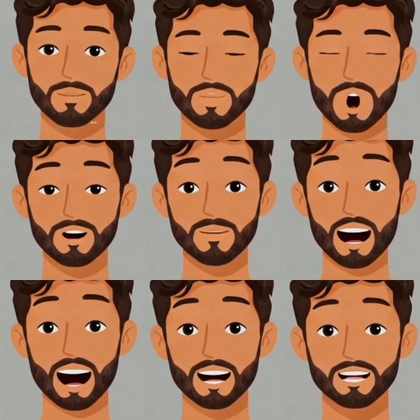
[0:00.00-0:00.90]
While
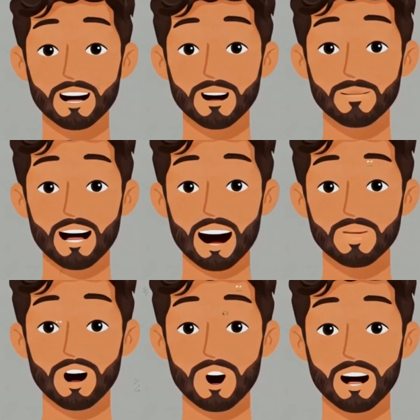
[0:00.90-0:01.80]
fast,
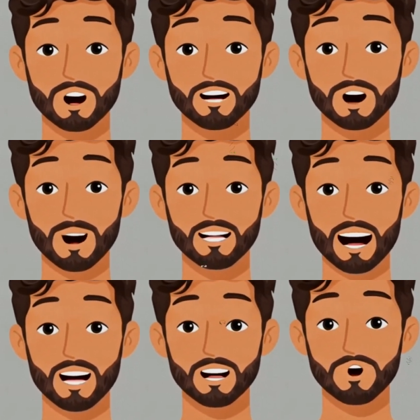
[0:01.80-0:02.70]
vibe coding earned a
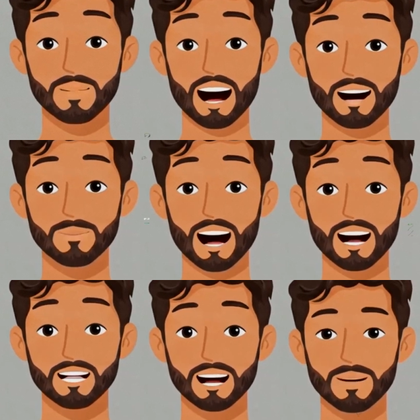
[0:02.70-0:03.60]
reputation for being
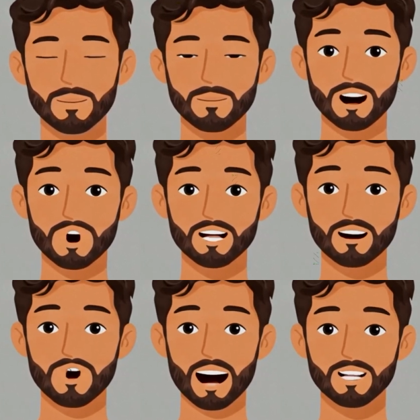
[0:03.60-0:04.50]
lazy,
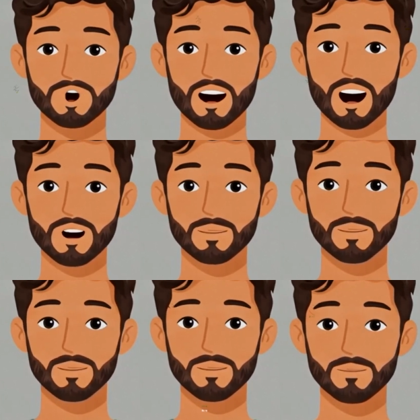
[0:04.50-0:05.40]
producing fragile code,
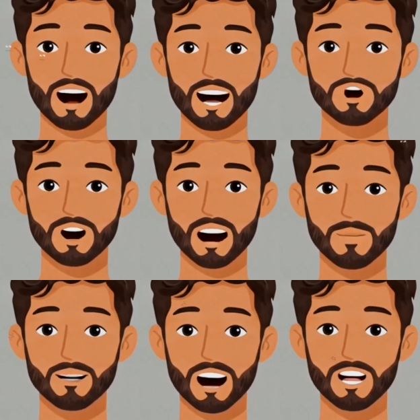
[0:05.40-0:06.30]
and fracturing
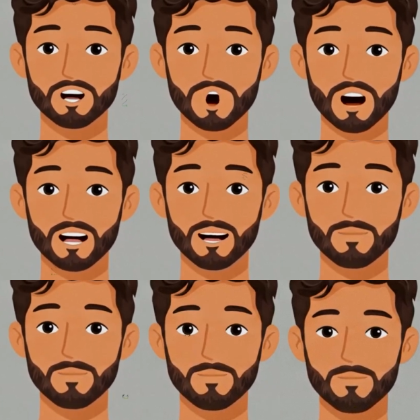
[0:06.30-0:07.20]
application quality.